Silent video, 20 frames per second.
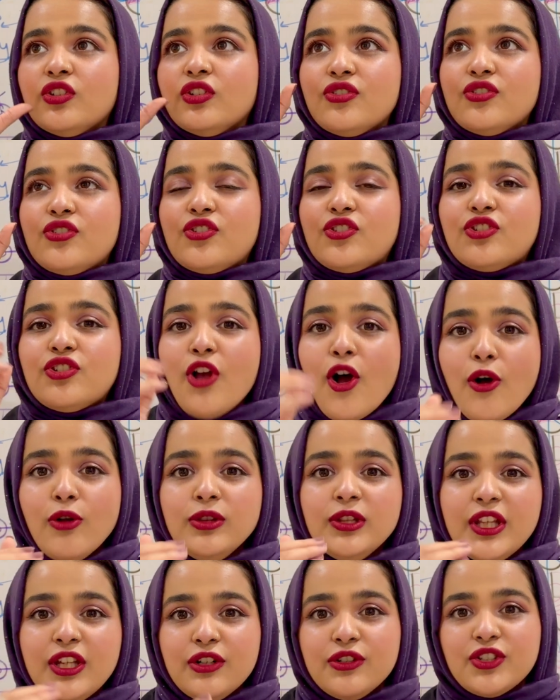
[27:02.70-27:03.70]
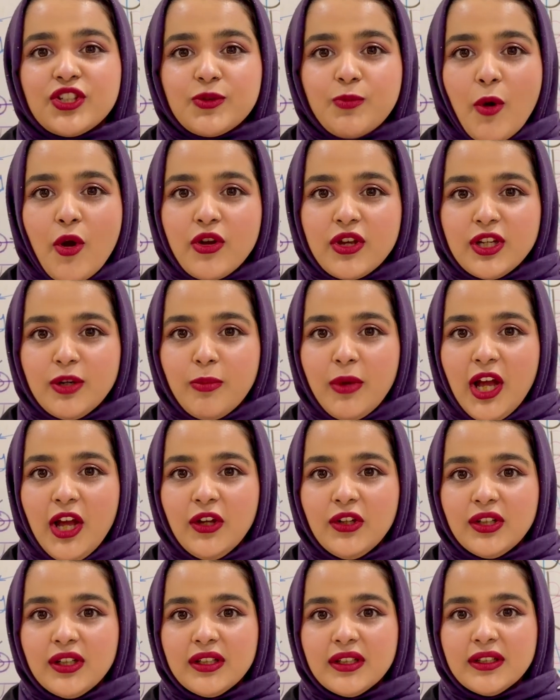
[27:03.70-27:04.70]
so little spoken about.
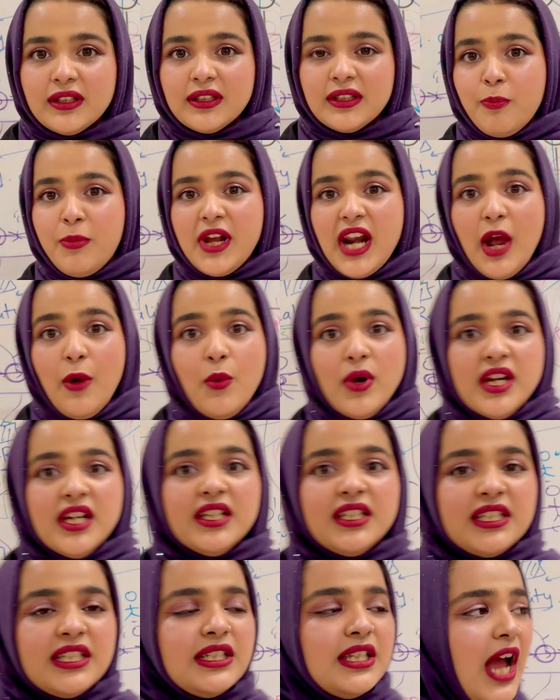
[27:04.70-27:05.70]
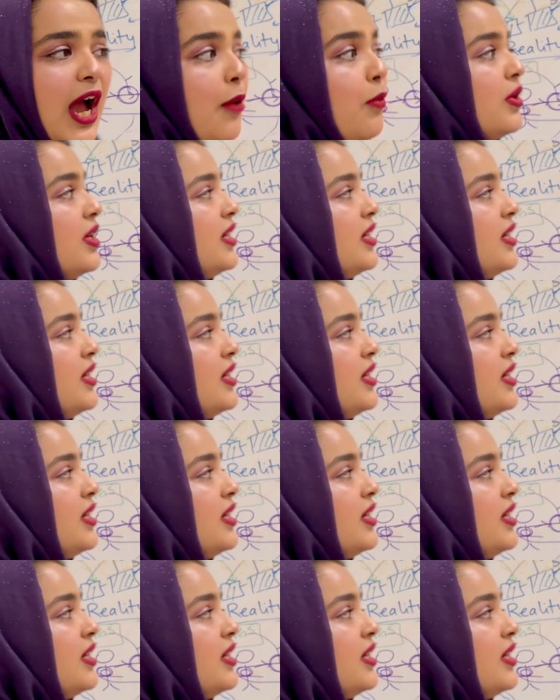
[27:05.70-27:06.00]
But I want